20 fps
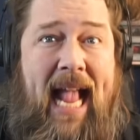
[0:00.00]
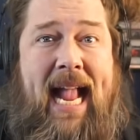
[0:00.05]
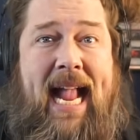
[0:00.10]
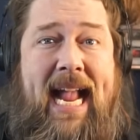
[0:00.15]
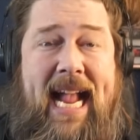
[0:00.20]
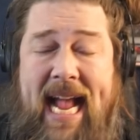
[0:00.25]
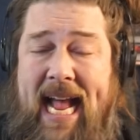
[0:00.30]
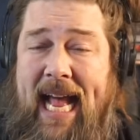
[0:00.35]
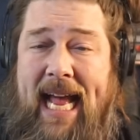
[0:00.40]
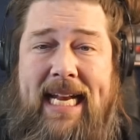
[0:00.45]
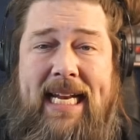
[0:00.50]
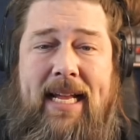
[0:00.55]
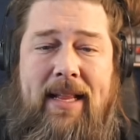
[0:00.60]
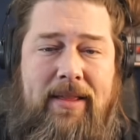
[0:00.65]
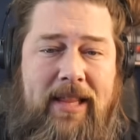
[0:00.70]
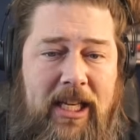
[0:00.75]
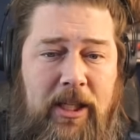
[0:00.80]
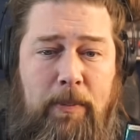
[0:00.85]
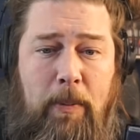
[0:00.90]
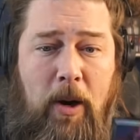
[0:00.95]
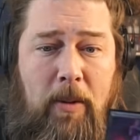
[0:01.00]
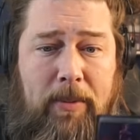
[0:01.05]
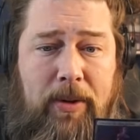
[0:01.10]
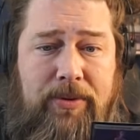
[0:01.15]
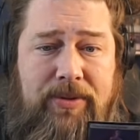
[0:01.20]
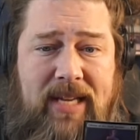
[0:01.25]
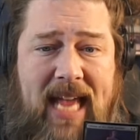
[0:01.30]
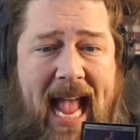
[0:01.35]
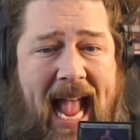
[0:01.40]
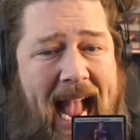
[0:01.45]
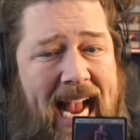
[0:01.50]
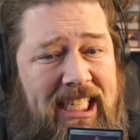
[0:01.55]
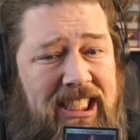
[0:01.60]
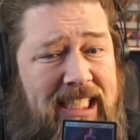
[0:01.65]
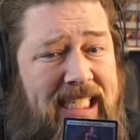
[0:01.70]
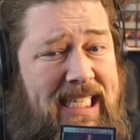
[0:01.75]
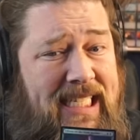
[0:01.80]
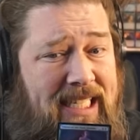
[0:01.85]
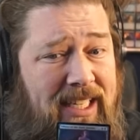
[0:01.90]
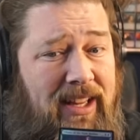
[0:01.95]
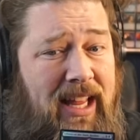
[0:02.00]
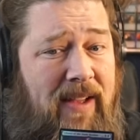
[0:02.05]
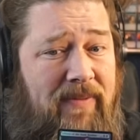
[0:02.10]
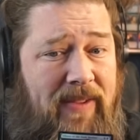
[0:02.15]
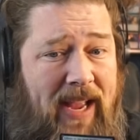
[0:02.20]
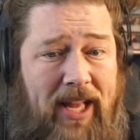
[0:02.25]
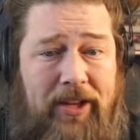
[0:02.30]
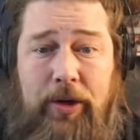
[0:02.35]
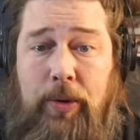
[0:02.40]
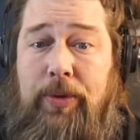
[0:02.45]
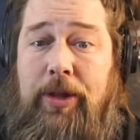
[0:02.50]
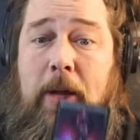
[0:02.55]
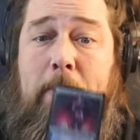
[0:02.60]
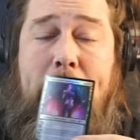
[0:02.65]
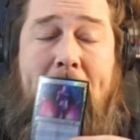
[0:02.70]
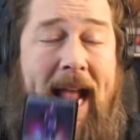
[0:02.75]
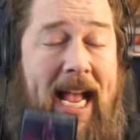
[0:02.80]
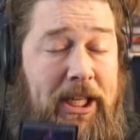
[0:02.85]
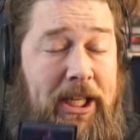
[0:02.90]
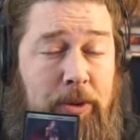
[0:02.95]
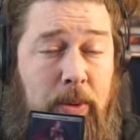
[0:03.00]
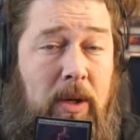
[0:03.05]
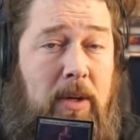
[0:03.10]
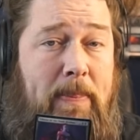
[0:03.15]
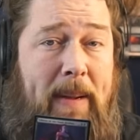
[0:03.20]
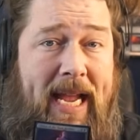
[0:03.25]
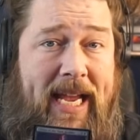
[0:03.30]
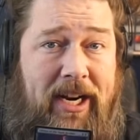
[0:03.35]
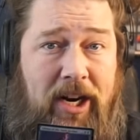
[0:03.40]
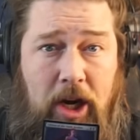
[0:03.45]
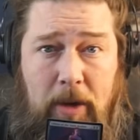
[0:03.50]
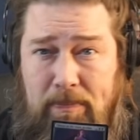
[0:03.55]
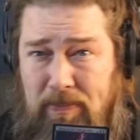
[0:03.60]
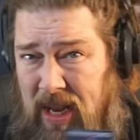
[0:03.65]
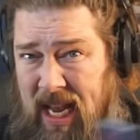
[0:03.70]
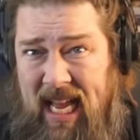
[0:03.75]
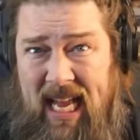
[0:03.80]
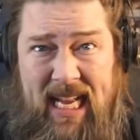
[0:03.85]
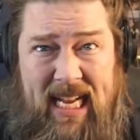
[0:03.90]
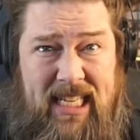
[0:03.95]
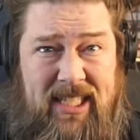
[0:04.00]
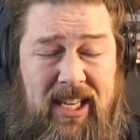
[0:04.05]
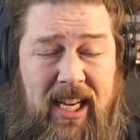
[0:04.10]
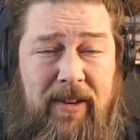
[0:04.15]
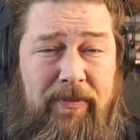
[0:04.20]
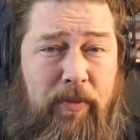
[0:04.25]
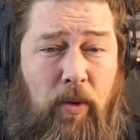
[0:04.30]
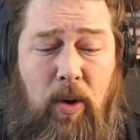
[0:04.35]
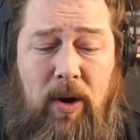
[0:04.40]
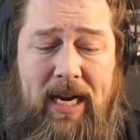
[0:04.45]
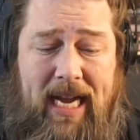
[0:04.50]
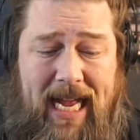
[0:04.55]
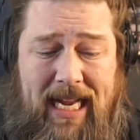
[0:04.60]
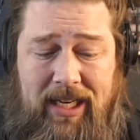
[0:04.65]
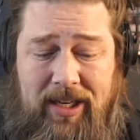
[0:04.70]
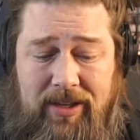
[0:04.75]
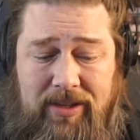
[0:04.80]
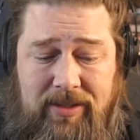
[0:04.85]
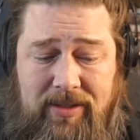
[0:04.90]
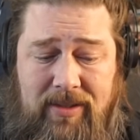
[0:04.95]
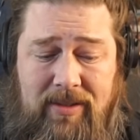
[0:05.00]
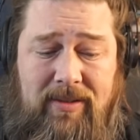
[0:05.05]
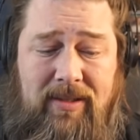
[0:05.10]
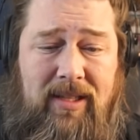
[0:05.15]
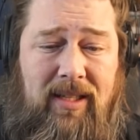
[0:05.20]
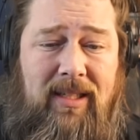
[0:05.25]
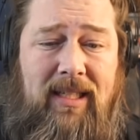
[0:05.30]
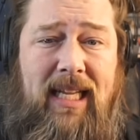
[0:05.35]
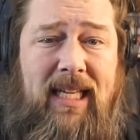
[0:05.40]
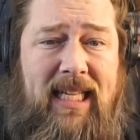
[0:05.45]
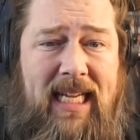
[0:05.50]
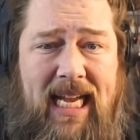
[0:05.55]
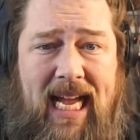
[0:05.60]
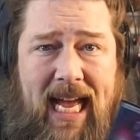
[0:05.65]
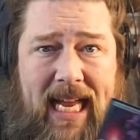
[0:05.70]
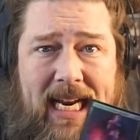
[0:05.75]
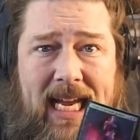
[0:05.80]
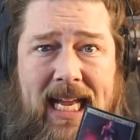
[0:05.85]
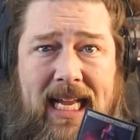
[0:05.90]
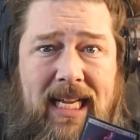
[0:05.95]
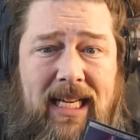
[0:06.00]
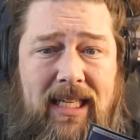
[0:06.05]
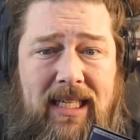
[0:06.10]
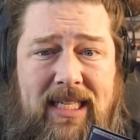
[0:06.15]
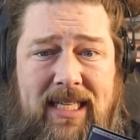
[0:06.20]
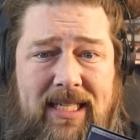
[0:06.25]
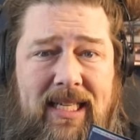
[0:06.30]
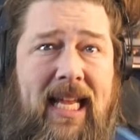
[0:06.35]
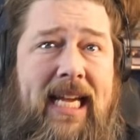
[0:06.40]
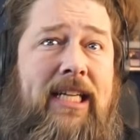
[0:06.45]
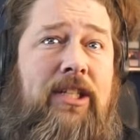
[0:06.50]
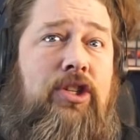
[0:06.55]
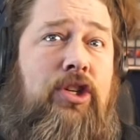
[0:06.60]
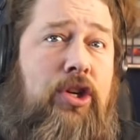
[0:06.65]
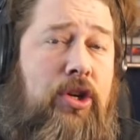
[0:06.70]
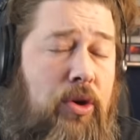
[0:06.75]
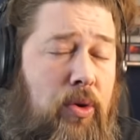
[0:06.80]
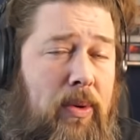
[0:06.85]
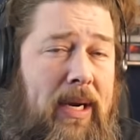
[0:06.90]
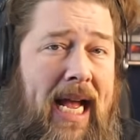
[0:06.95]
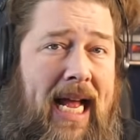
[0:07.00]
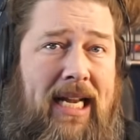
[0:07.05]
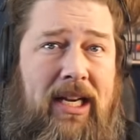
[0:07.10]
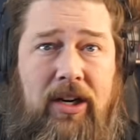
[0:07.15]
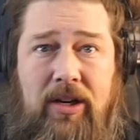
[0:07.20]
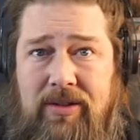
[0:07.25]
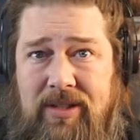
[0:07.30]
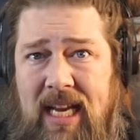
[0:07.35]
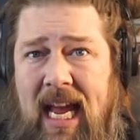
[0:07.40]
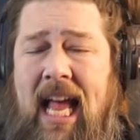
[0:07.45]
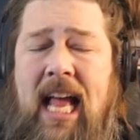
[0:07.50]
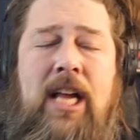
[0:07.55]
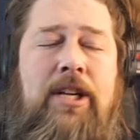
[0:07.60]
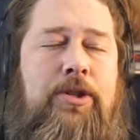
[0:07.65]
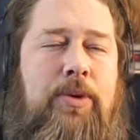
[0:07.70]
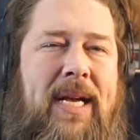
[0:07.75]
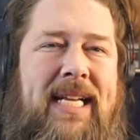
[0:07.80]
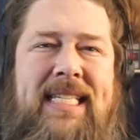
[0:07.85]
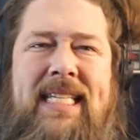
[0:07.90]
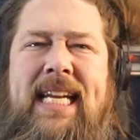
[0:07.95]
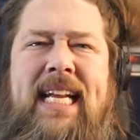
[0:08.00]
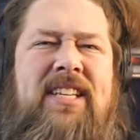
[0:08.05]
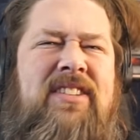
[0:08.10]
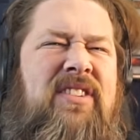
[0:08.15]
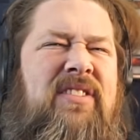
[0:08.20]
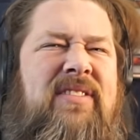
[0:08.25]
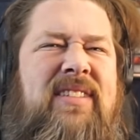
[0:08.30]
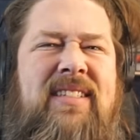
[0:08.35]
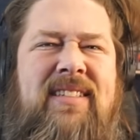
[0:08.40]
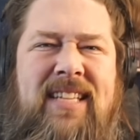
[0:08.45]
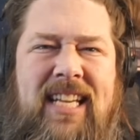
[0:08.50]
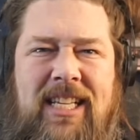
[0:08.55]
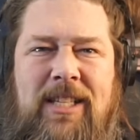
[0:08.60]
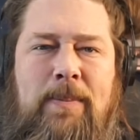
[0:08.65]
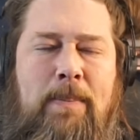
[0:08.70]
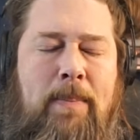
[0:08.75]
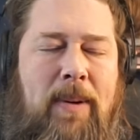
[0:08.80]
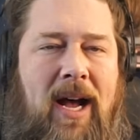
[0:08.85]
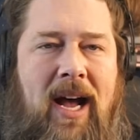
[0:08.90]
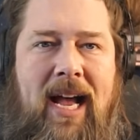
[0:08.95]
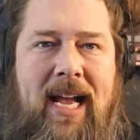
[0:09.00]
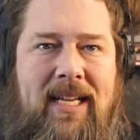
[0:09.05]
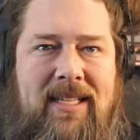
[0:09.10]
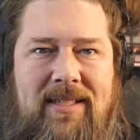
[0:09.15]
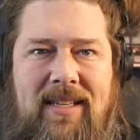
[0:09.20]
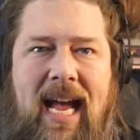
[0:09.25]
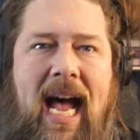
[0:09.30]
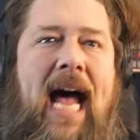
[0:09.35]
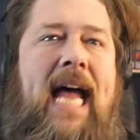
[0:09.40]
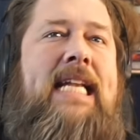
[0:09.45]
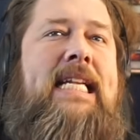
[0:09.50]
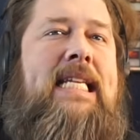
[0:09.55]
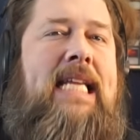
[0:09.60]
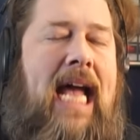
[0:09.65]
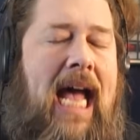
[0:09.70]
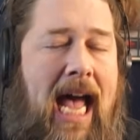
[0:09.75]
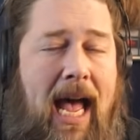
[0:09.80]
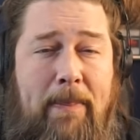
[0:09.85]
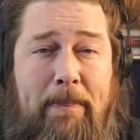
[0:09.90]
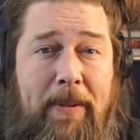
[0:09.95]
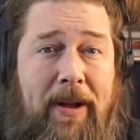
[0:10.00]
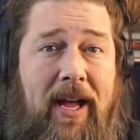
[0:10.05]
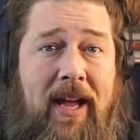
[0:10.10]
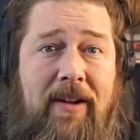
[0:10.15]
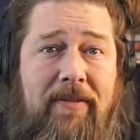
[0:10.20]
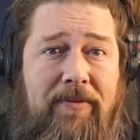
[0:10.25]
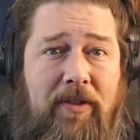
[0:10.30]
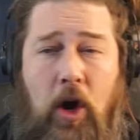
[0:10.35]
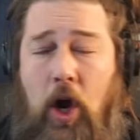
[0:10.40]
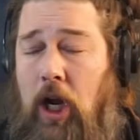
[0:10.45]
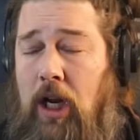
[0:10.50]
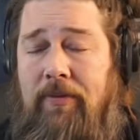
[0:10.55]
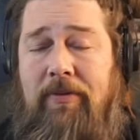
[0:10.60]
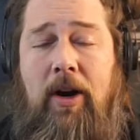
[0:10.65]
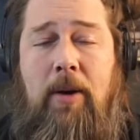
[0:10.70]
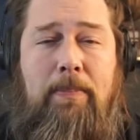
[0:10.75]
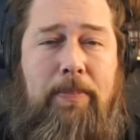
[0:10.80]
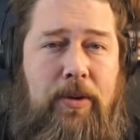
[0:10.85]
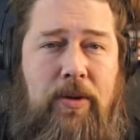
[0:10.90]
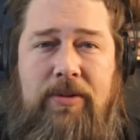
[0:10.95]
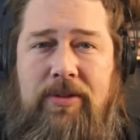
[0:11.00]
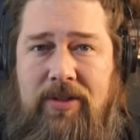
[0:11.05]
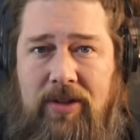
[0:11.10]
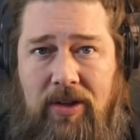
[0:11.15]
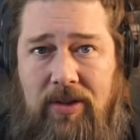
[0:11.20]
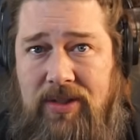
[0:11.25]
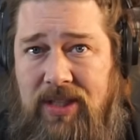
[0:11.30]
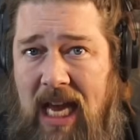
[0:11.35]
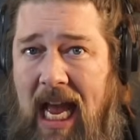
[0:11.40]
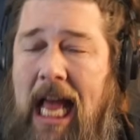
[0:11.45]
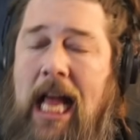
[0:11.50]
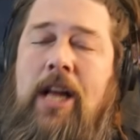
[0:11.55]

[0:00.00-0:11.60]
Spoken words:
And these promos actually still have value. The Patchwork banner is like $4. The Liliana is like $2. So that's an extra $6 on top of all of our boosters.